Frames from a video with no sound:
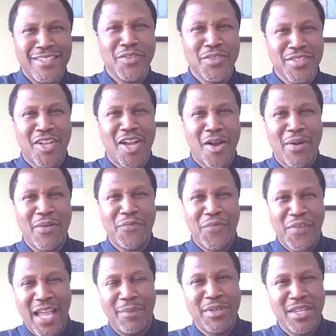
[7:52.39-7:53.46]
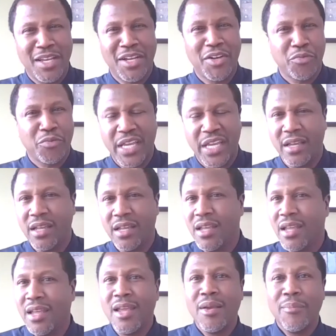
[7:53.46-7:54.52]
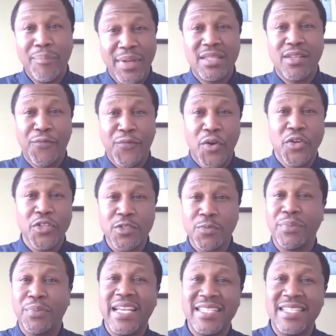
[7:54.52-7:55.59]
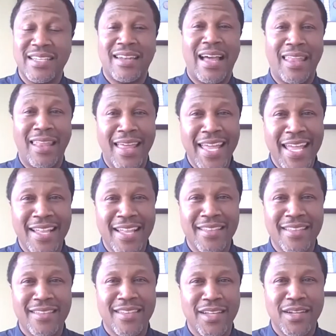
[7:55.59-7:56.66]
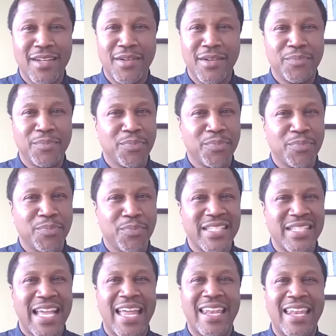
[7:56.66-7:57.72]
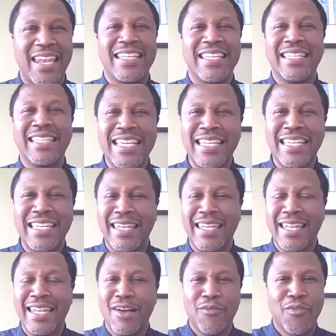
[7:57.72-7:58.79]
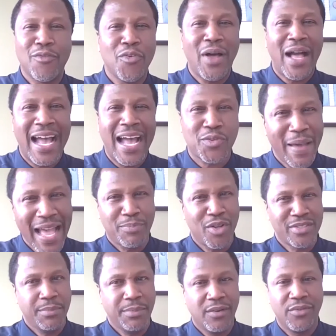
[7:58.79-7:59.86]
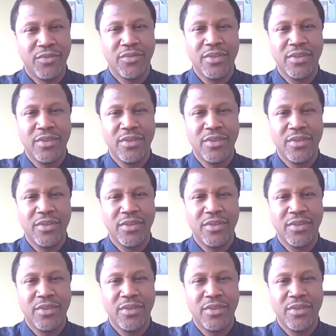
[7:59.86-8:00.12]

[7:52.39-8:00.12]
start my family and career. But the first place that I landed was at an elite level high school basketball team level.